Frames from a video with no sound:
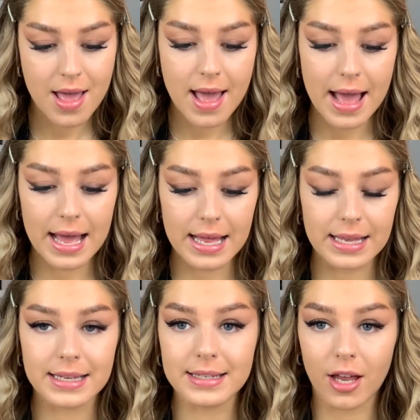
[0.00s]

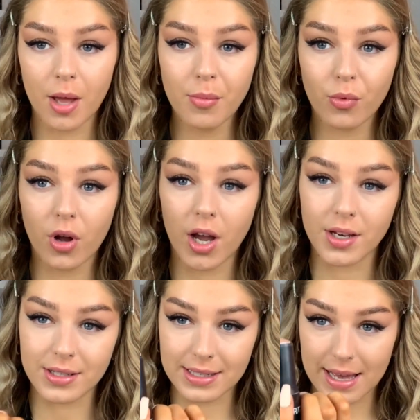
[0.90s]
And I'm kind of
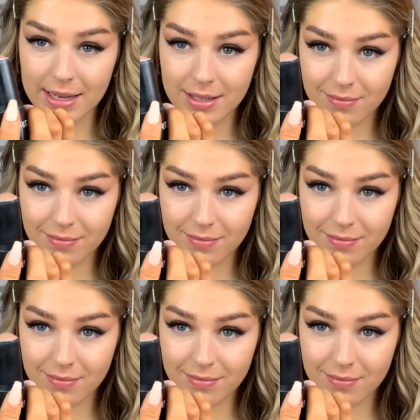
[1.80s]
sad.